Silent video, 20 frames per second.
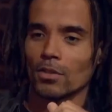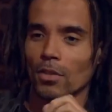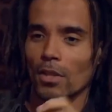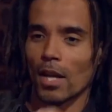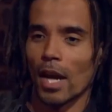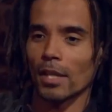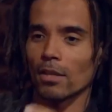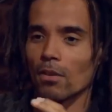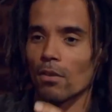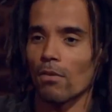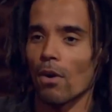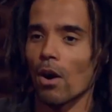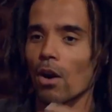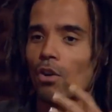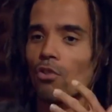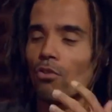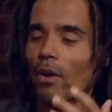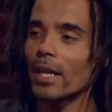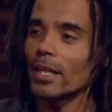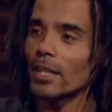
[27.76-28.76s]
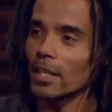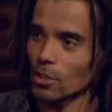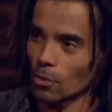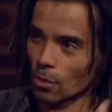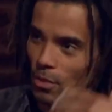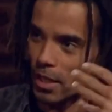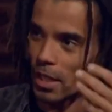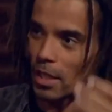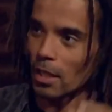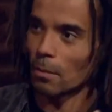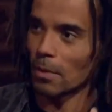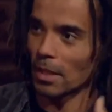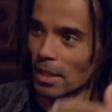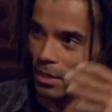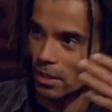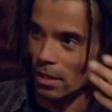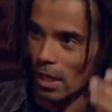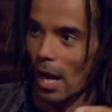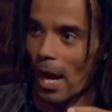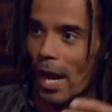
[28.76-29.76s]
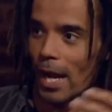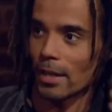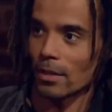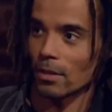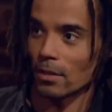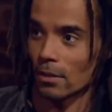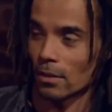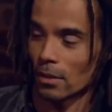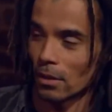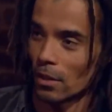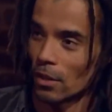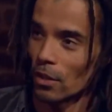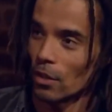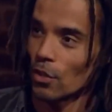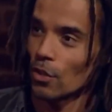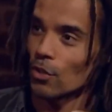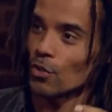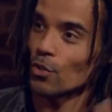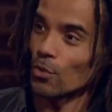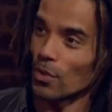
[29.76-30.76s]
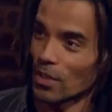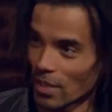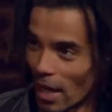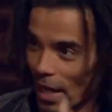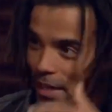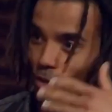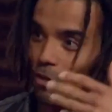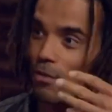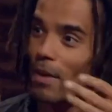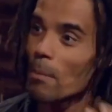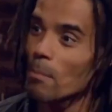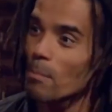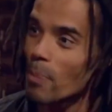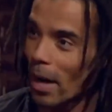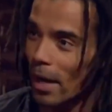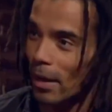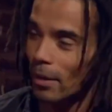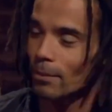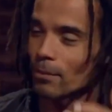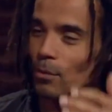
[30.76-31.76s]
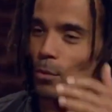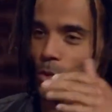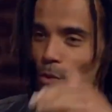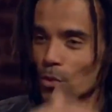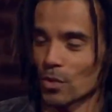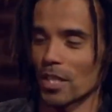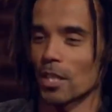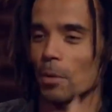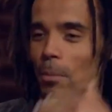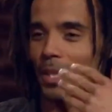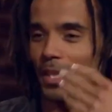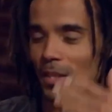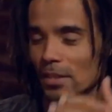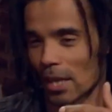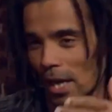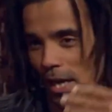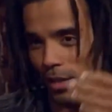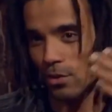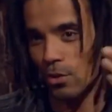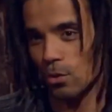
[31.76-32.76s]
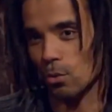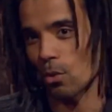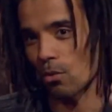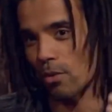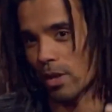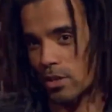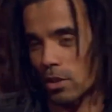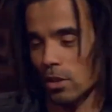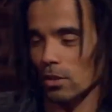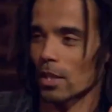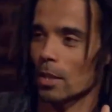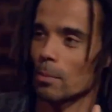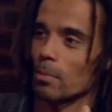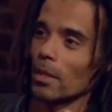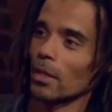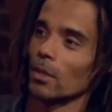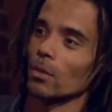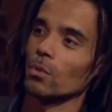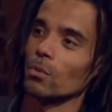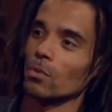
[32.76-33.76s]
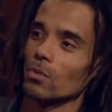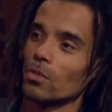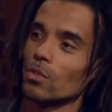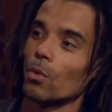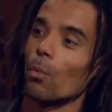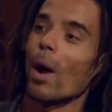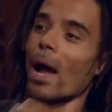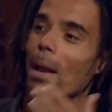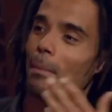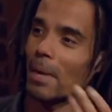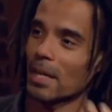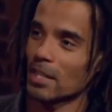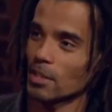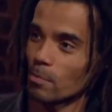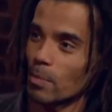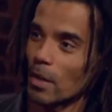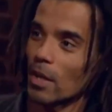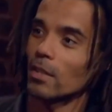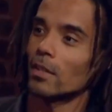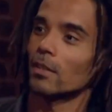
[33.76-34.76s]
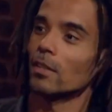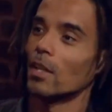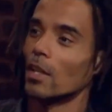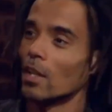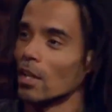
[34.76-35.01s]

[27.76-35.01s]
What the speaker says: so the idea of our greatness was intimately tied to this idea of empire, which was intimately tied to what Rudyard Kipling calls the white man's burden,